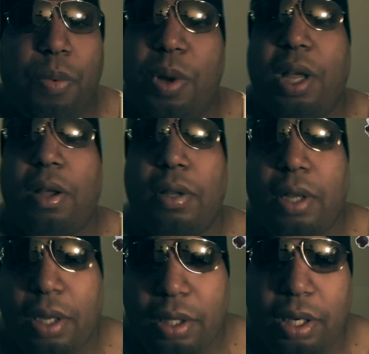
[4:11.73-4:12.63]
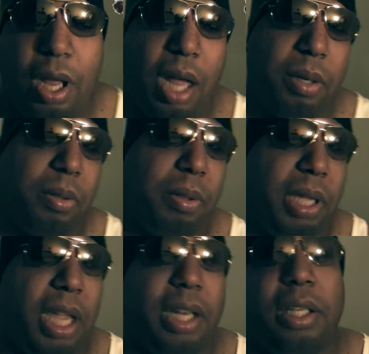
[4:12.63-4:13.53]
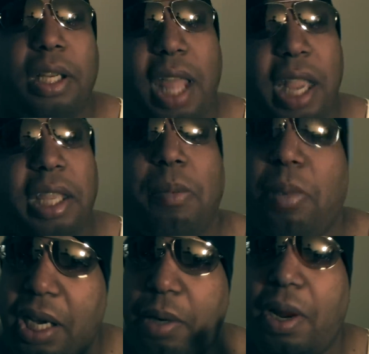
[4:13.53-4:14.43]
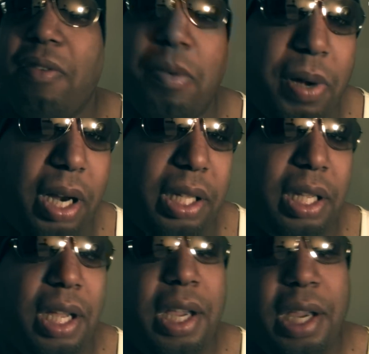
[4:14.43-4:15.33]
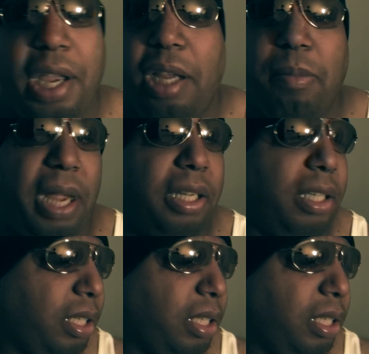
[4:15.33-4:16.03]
Well, to not get detected and blended with everybody, he'd make